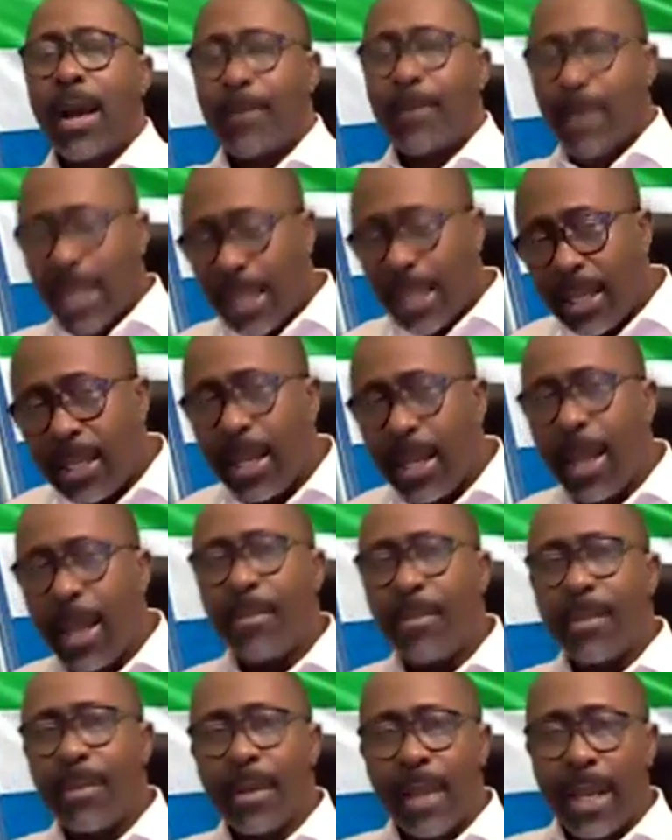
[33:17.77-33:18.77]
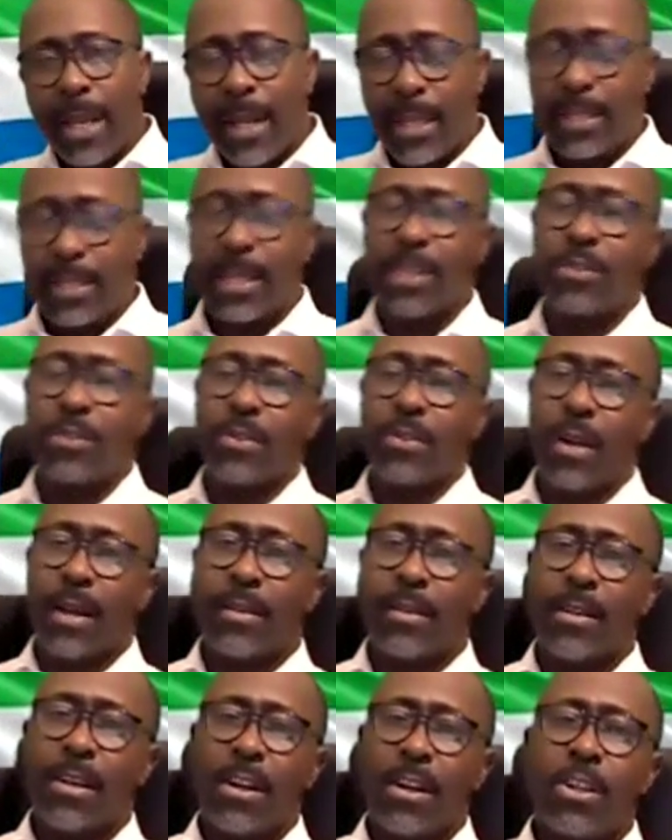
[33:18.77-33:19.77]
picking them, in etc.
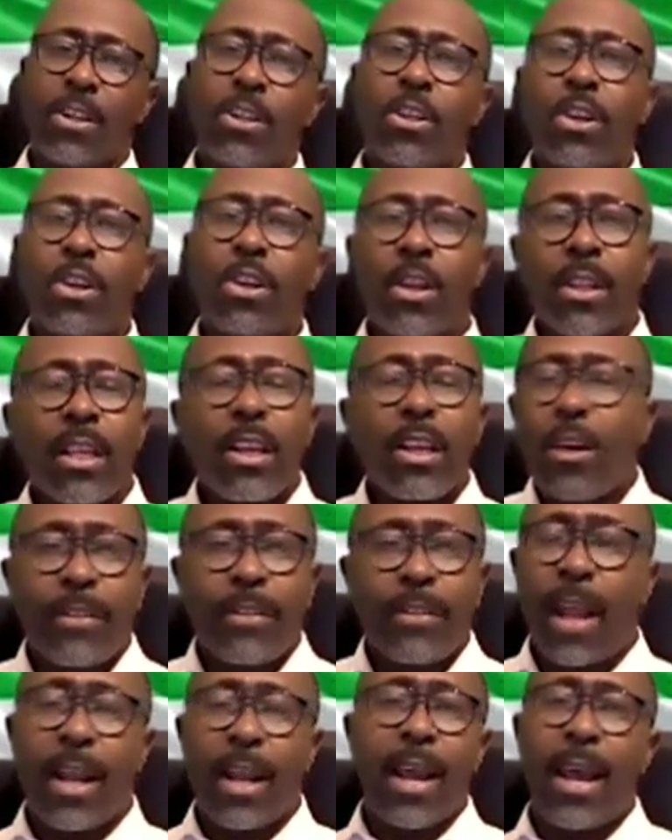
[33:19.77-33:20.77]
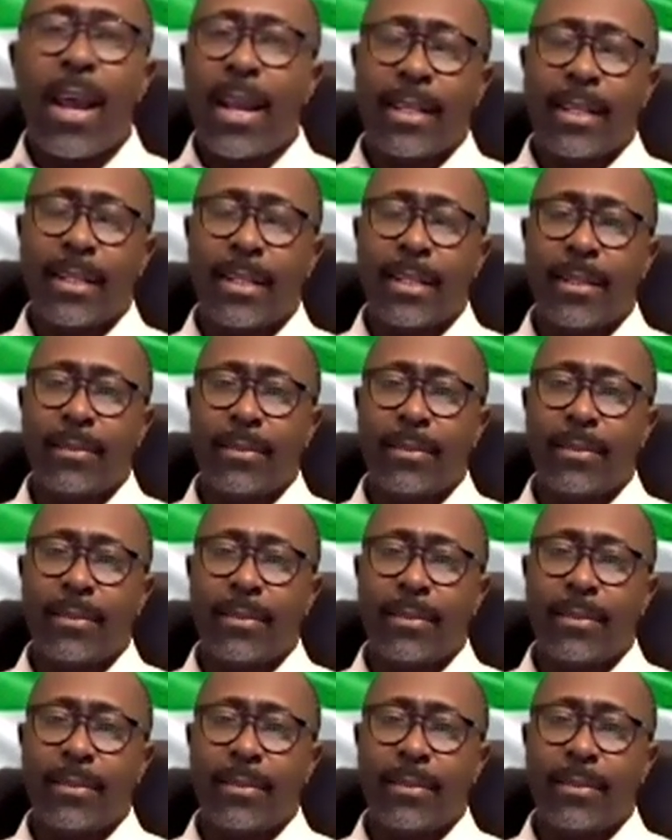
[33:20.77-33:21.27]
Nothing of that kind.